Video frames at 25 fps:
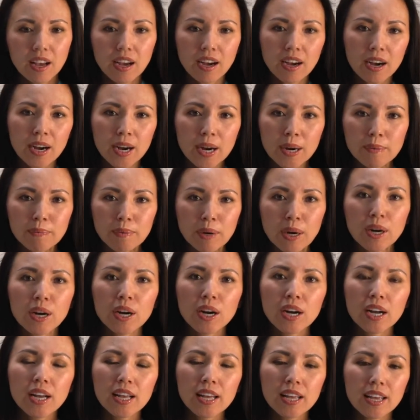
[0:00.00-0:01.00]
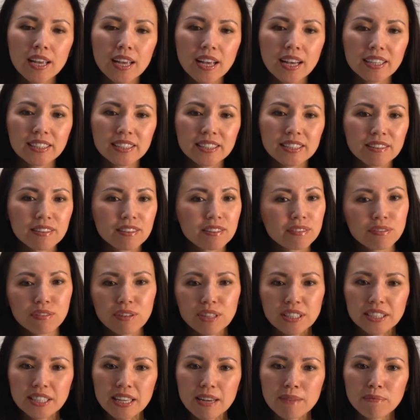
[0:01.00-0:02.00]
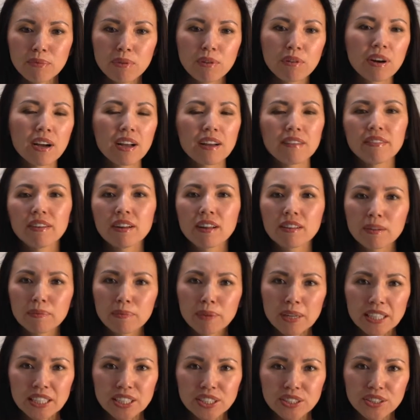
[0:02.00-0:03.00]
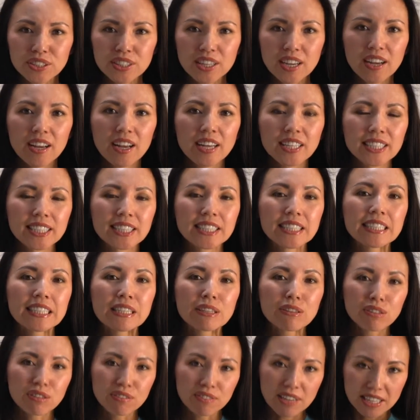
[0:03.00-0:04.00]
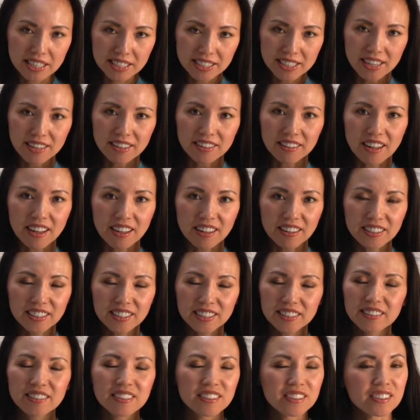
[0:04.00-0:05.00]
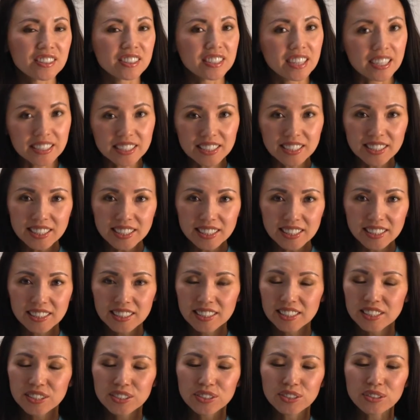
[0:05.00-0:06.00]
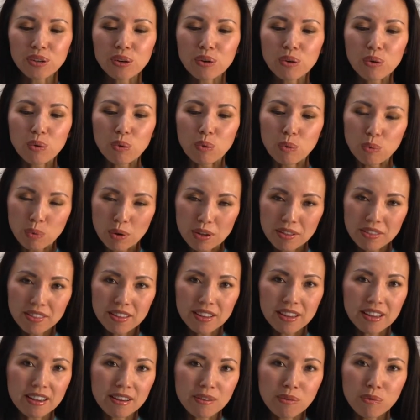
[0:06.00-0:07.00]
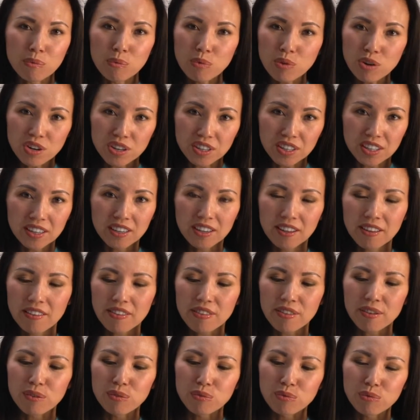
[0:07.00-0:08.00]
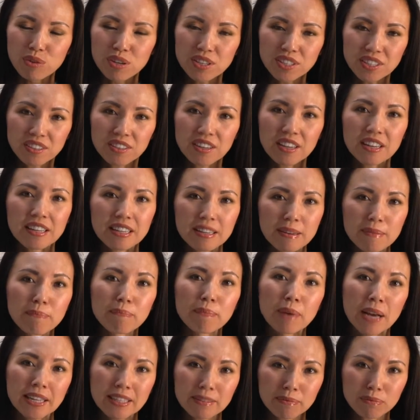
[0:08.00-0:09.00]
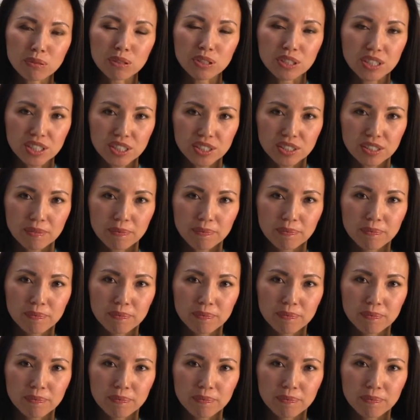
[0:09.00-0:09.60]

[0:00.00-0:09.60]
for example, I have a lot of patients that has Quervain tendonitis, they're dentists, so when they work, their wrists are in a bend position.